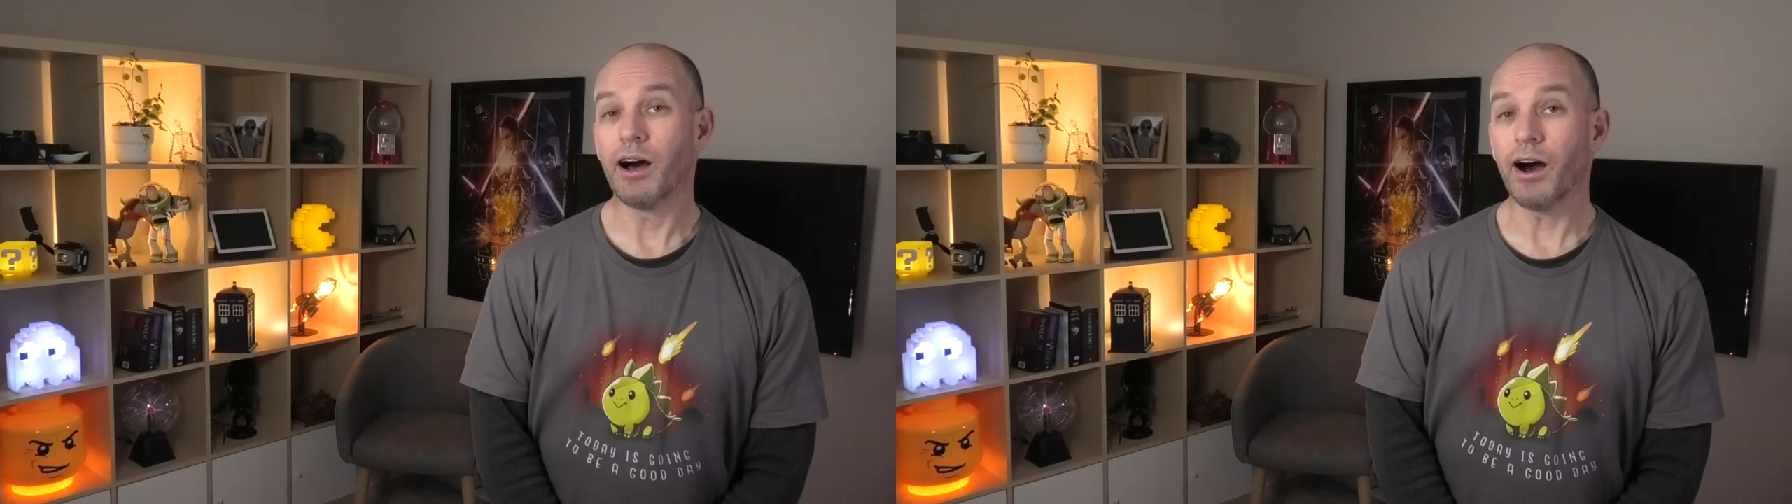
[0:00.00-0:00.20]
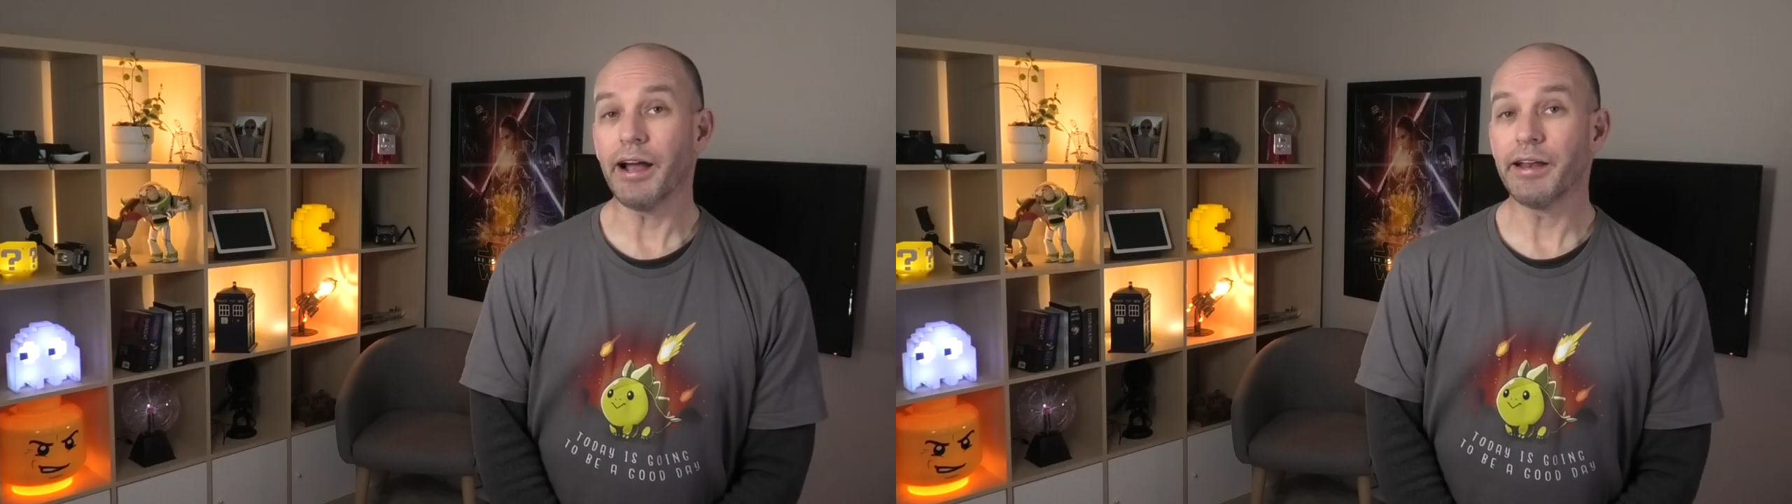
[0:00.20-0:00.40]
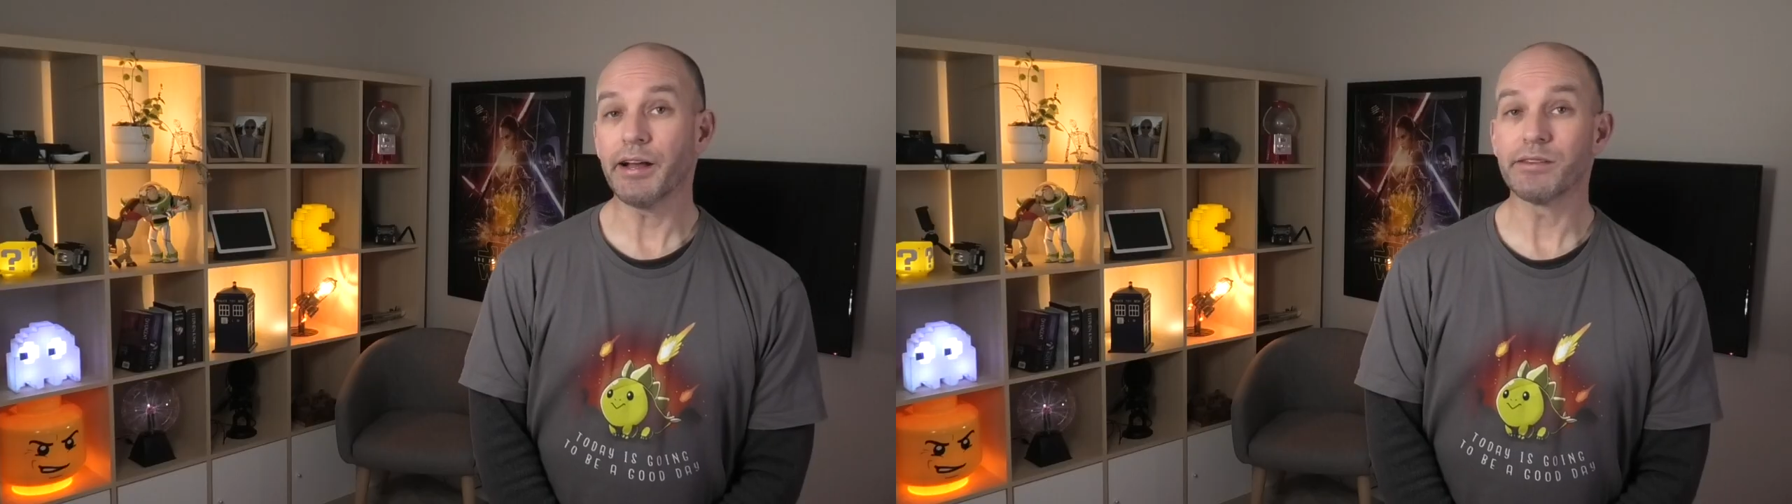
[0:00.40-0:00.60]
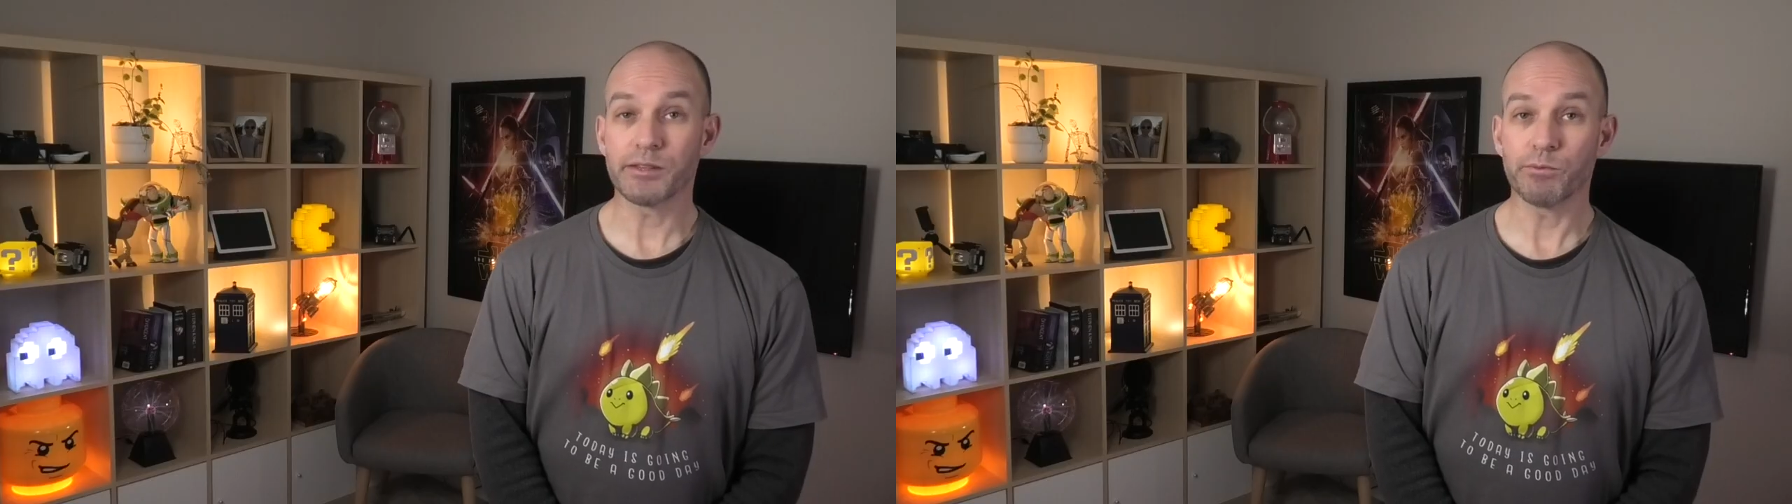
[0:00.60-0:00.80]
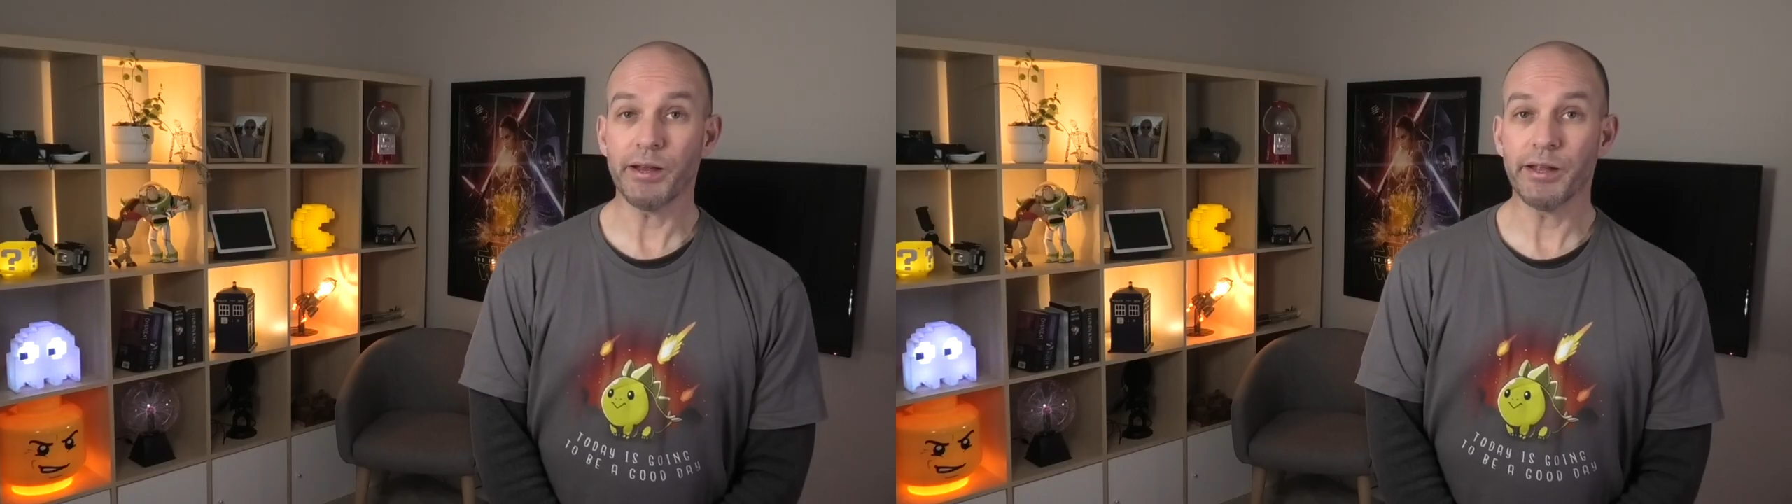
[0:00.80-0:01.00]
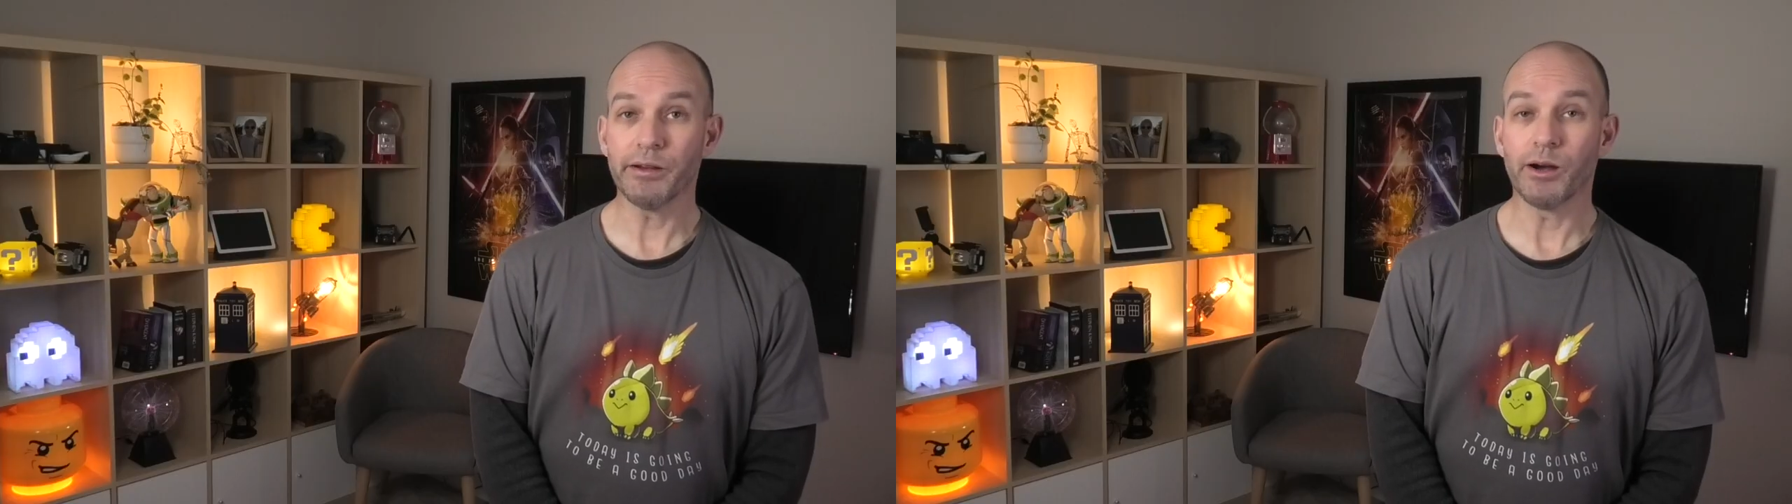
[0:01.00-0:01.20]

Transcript: I announce the winner